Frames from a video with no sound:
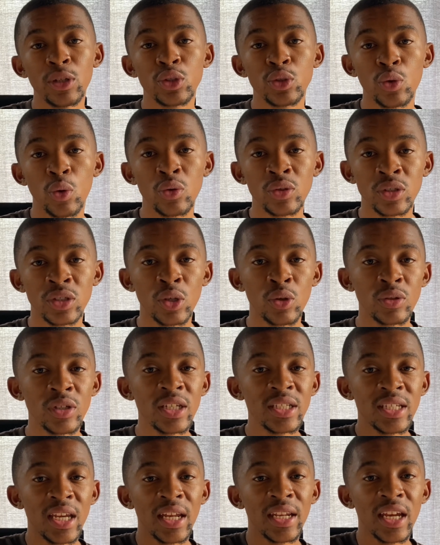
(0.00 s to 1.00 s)
source. So this
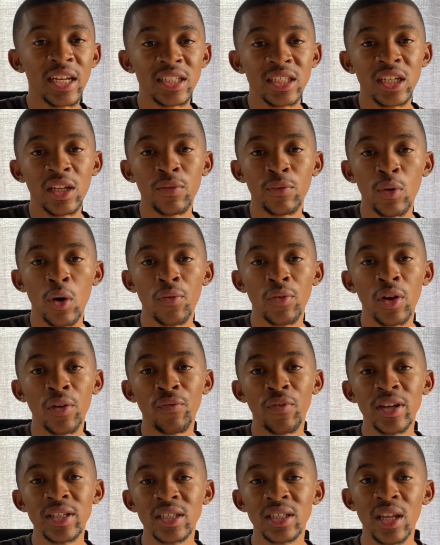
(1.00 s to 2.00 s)
can actually involve
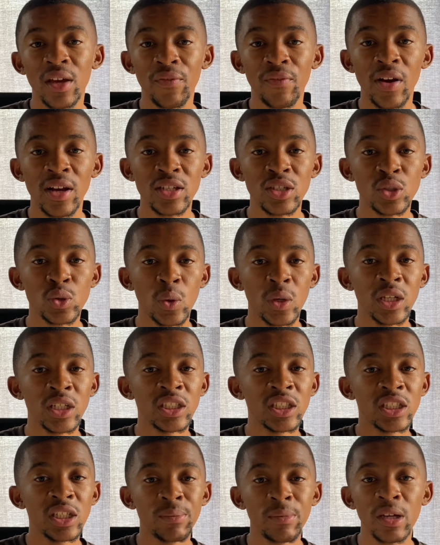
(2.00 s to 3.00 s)
investing the funds into a
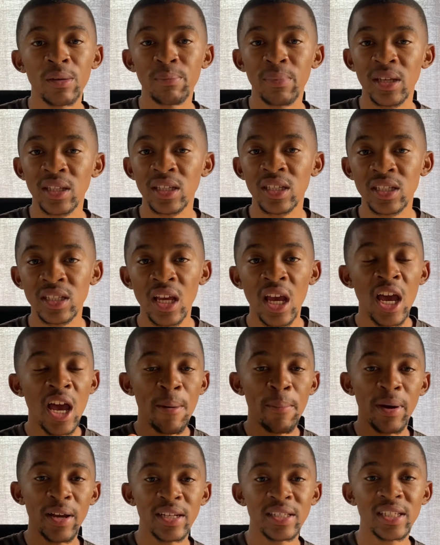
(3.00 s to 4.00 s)
legitimate business,
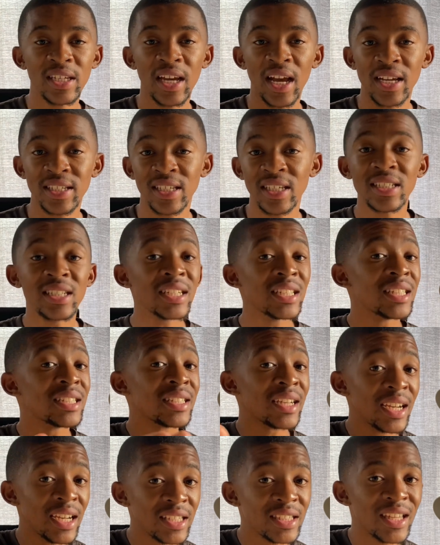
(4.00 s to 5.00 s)
purchasing assets such as
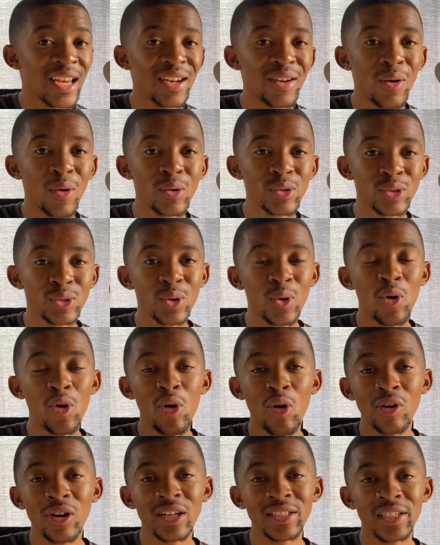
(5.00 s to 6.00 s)
real estate also,
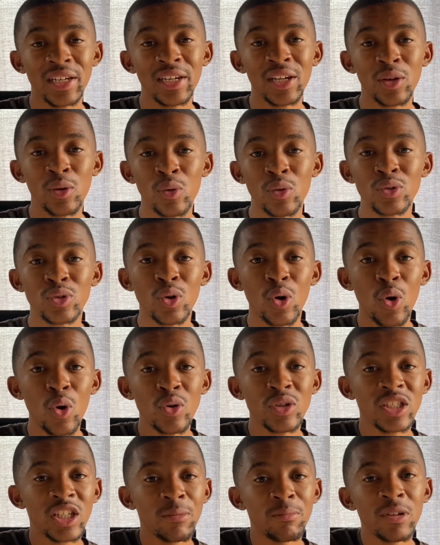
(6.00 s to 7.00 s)
or luxury goods, or
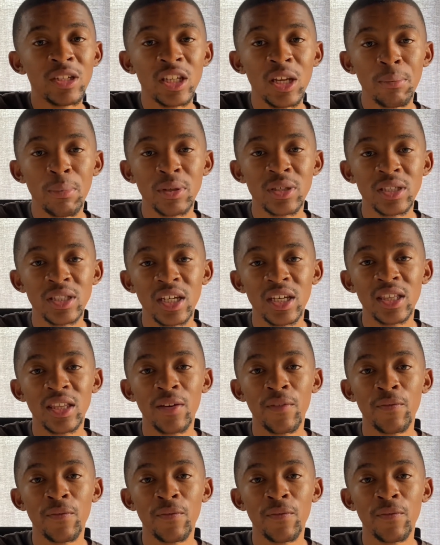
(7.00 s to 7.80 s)
simply depositing the